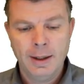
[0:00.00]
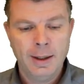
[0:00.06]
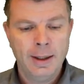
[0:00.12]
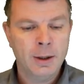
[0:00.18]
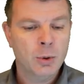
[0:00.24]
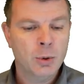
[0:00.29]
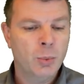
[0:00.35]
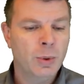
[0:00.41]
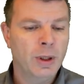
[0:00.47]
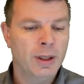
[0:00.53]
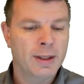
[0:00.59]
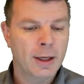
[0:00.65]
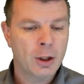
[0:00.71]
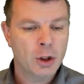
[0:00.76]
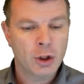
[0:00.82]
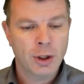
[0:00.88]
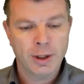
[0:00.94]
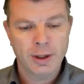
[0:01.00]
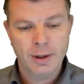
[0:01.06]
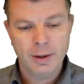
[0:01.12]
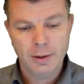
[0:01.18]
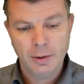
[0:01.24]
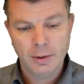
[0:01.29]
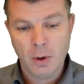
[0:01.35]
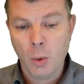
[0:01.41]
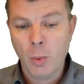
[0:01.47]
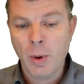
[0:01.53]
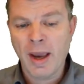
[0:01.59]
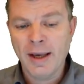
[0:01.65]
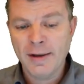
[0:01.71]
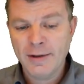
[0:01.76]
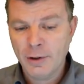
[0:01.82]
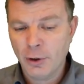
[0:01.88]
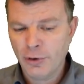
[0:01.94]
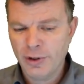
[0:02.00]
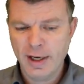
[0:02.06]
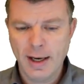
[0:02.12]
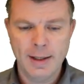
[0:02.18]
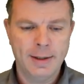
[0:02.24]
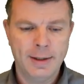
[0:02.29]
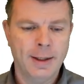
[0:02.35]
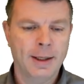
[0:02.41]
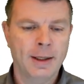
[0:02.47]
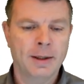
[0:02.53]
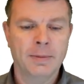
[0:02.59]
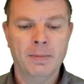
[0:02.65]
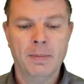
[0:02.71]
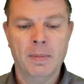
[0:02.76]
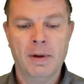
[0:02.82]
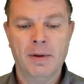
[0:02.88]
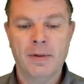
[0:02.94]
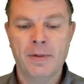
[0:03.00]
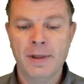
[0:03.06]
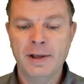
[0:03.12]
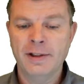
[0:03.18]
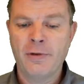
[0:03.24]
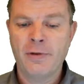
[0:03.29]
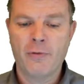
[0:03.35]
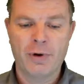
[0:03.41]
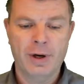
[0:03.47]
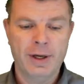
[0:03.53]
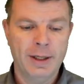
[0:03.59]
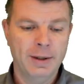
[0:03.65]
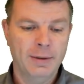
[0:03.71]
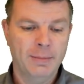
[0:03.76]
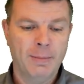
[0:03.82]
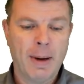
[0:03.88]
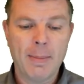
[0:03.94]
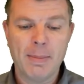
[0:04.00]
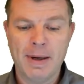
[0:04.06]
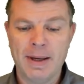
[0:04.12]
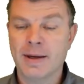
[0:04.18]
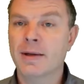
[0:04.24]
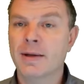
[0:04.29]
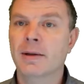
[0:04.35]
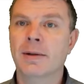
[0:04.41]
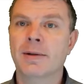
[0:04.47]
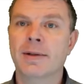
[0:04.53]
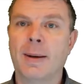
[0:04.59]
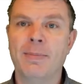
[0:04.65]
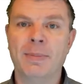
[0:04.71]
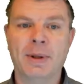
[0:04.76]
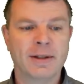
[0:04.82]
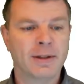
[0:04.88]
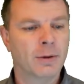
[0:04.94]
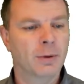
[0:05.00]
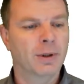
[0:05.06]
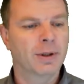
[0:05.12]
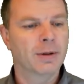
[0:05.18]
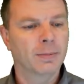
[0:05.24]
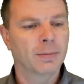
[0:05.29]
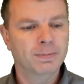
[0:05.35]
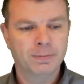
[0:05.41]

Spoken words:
And we're attaching, or we're associating these three public subnets to it.